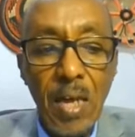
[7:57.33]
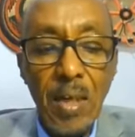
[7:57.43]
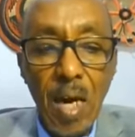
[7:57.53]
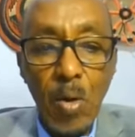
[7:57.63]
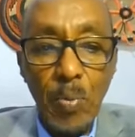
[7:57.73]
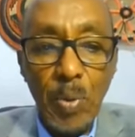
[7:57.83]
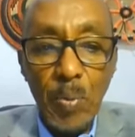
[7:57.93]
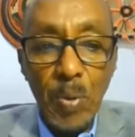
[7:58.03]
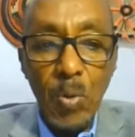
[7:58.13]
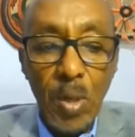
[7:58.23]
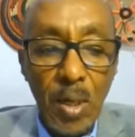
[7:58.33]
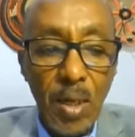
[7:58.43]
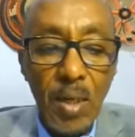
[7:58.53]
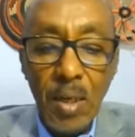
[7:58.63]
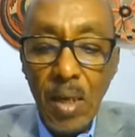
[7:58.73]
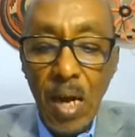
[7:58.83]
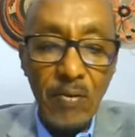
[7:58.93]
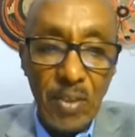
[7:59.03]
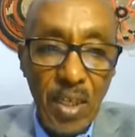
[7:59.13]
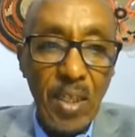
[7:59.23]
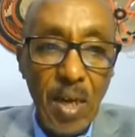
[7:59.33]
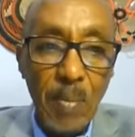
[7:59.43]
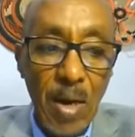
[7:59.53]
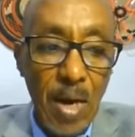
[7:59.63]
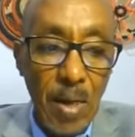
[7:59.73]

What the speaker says: and our people have taken up